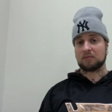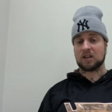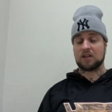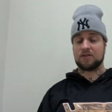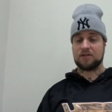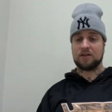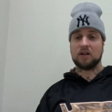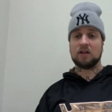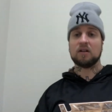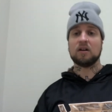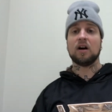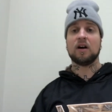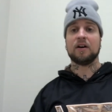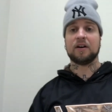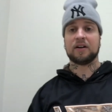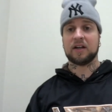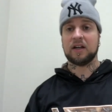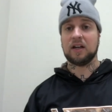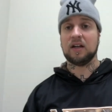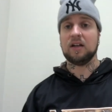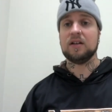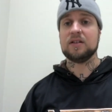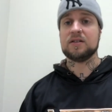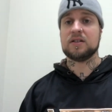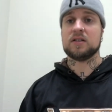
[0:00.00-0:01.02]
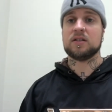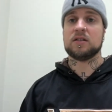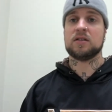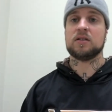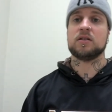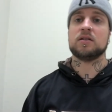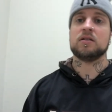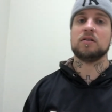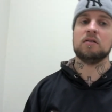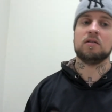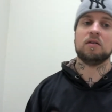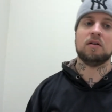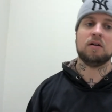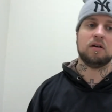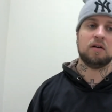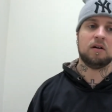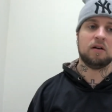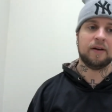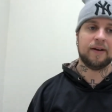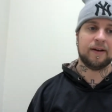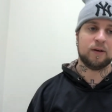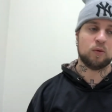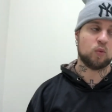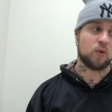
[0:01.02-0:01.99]
there are cases,
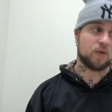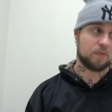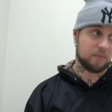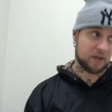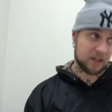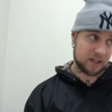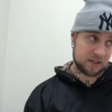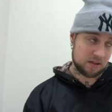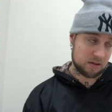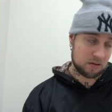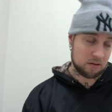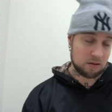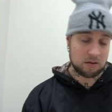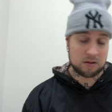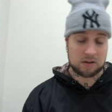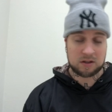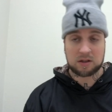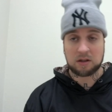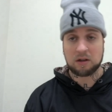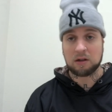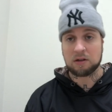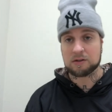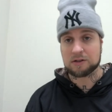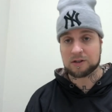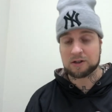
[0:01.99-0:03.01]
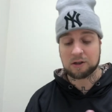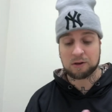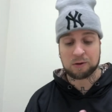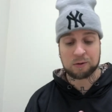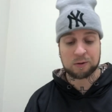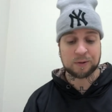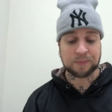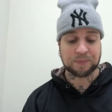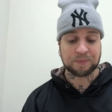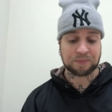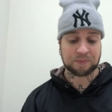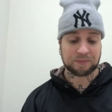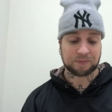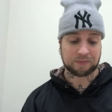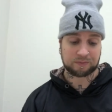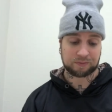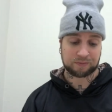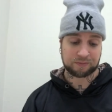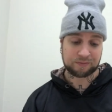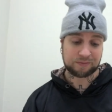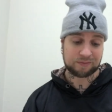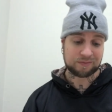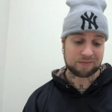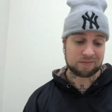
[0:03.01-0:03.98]
and with my students also,
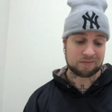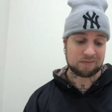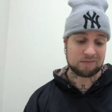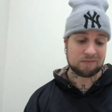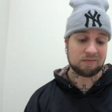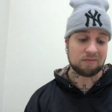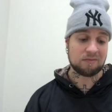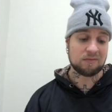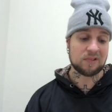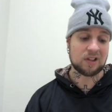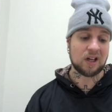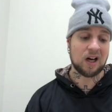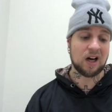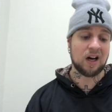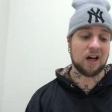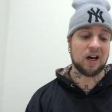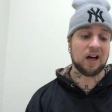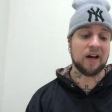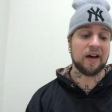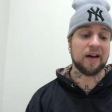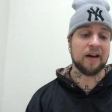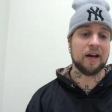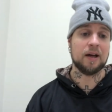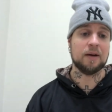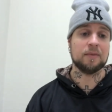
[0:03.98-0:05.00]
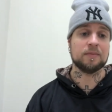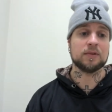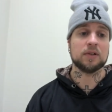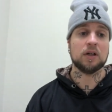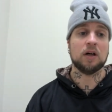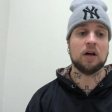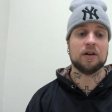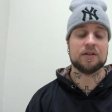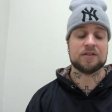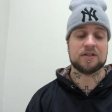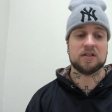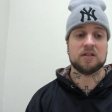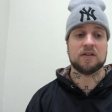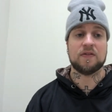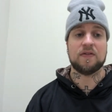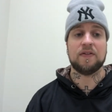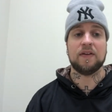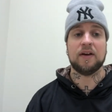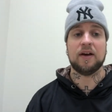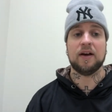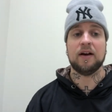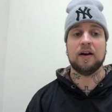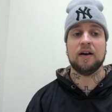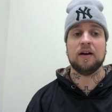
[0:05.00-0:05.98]
I am noticing
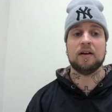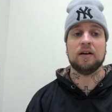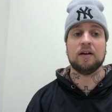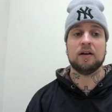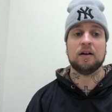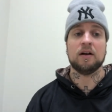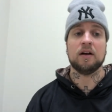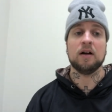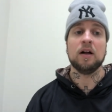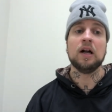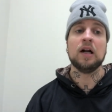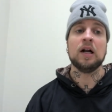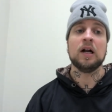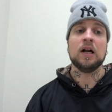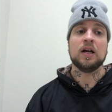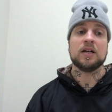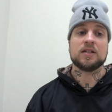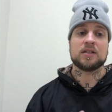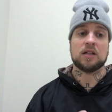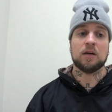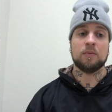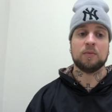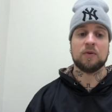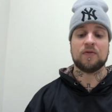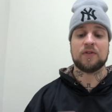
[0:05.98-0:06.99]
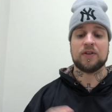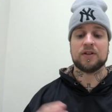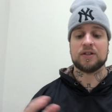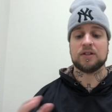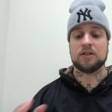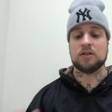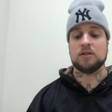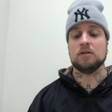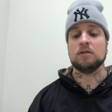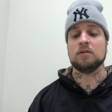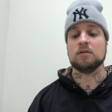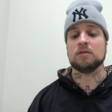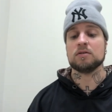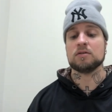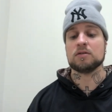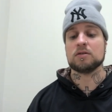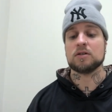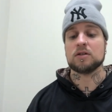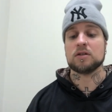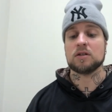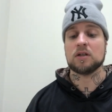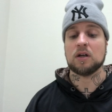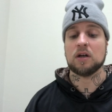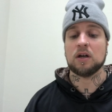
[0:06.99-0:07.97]
that some of the
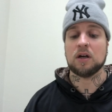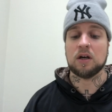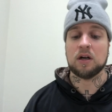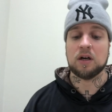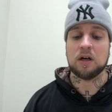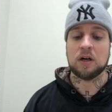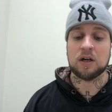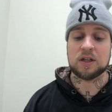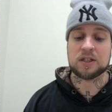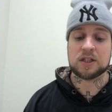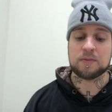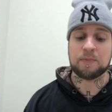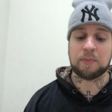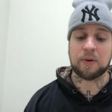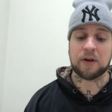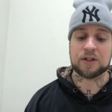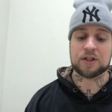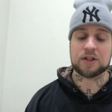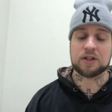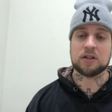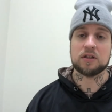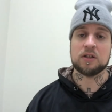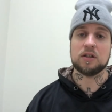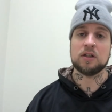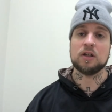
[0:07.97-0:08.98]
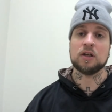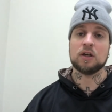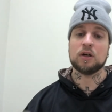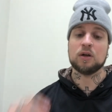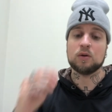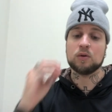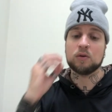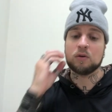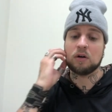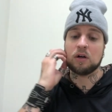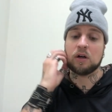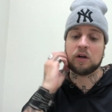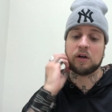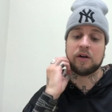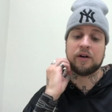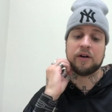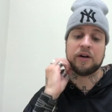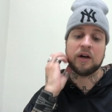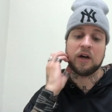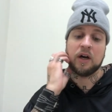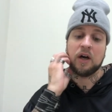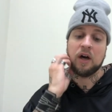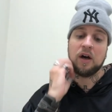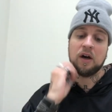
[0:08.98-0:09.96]
students, especially who
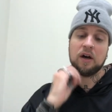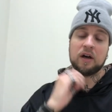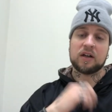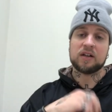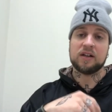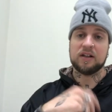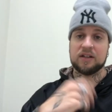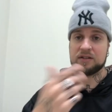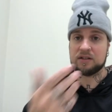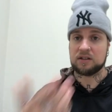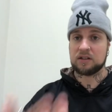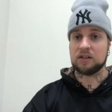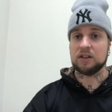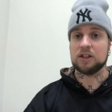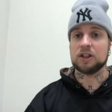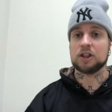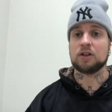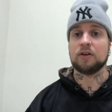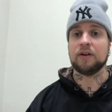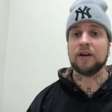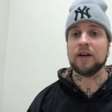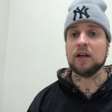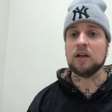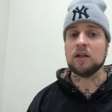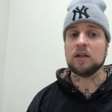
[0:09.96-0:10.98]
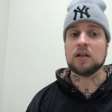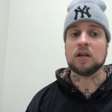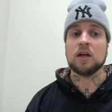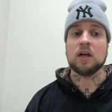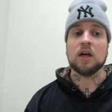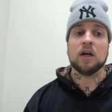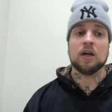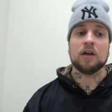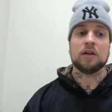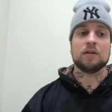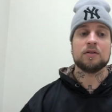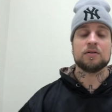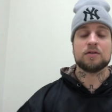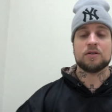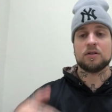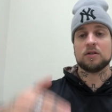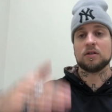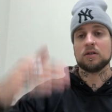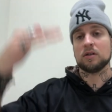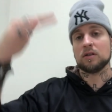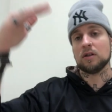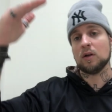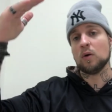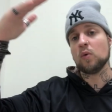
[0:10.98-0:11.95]
are classically trained, used
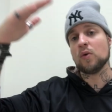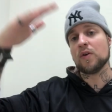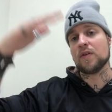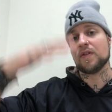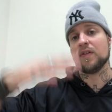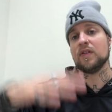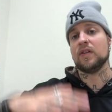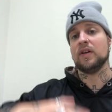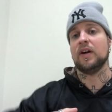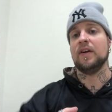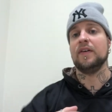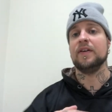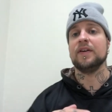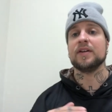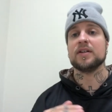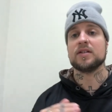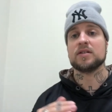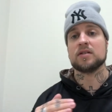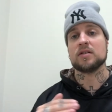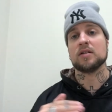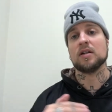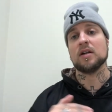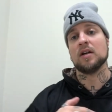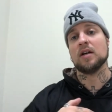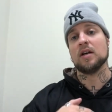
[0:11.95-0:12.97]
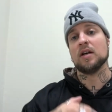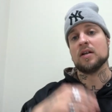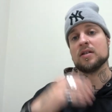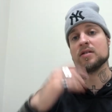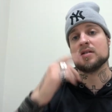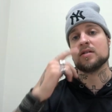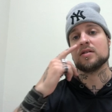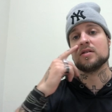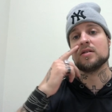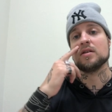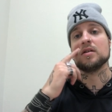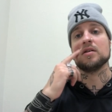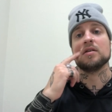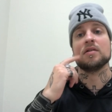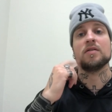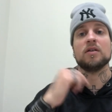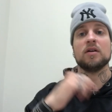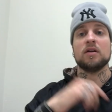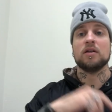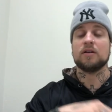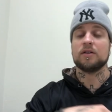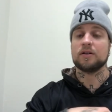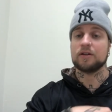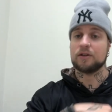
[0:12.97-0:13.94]
to lower the larynx as
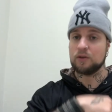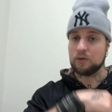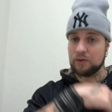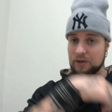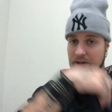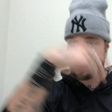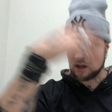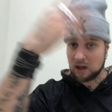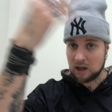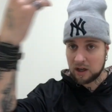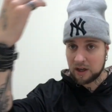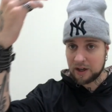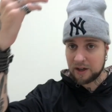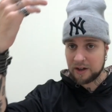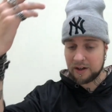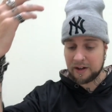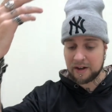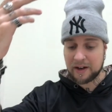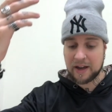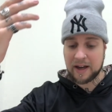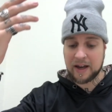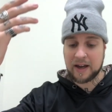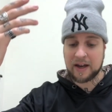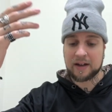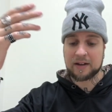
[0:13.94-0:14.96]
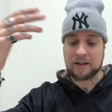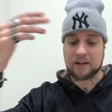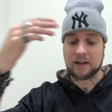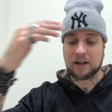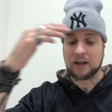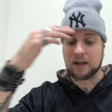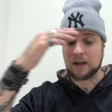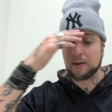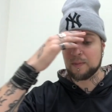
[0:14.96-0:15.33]
they are going higher, and